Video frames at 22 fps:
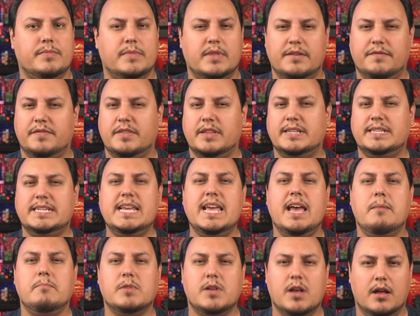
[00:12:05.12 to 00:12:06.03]
If the
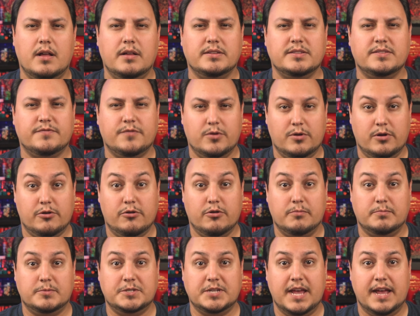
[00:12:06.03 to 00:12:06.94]
DM calls for a
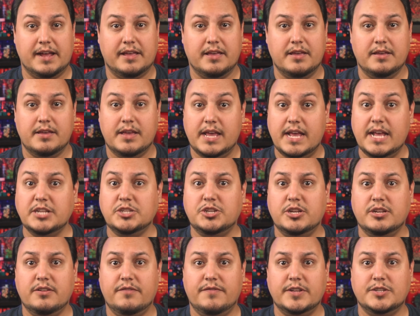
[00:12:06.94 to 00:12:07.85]
group check, each
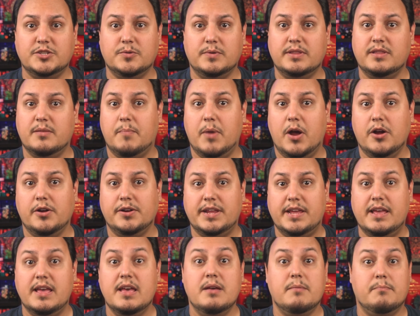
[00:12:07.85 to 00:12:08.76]
individual in the
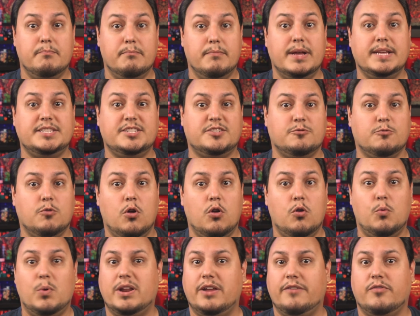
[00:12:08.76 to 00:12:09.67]
party must
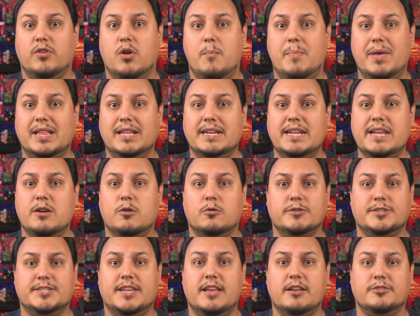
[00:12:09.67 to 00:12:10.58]
roll whatever ability
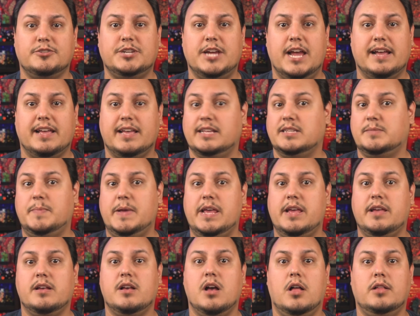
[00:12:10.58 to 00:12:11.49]
or skill check is
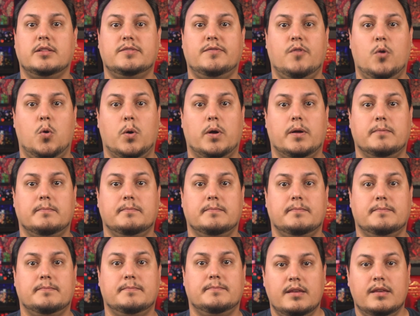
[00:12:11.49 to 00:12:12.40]
being called for.
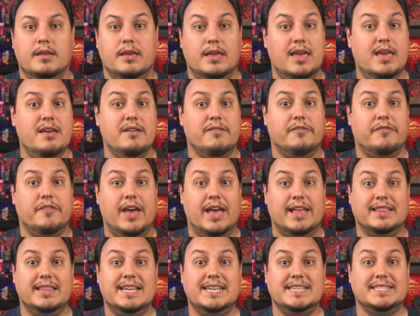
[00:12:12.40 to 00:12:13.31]
If
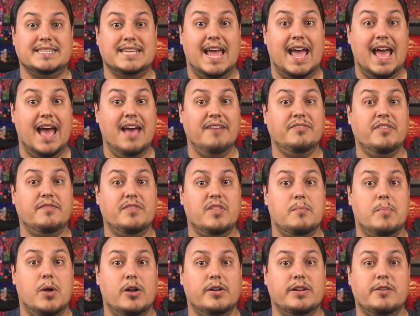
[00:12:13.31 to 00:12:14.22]
at least half of the
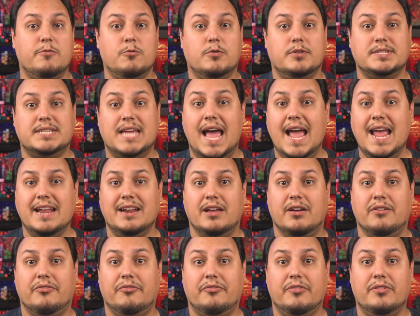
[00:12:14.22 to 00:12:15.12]
party rolls high
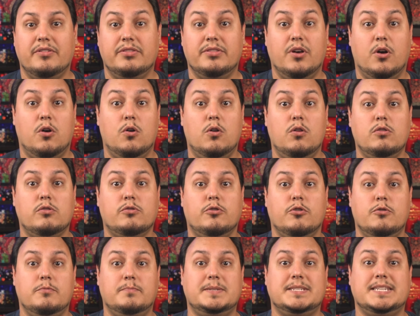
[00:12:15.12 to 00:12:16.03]
enough, the whole
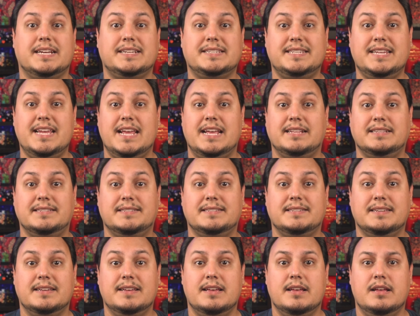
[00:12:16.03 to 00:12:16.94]
group
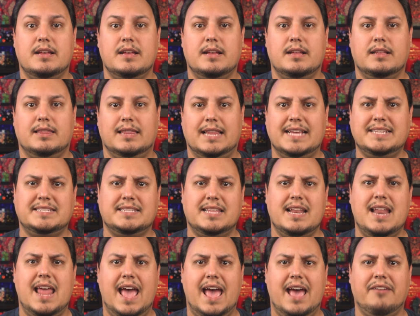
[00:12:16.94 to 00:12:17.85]
succeeds. Less
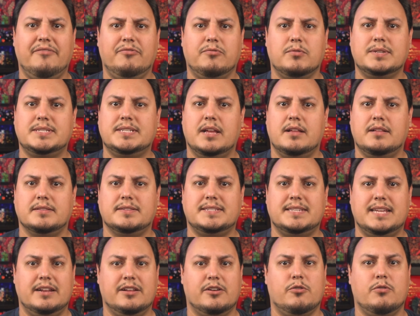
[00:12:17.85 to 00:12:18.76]
than half results
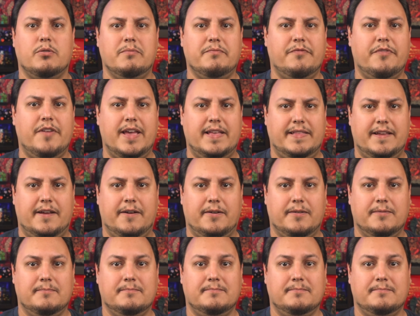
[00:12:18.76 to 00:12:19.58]
in a group failure.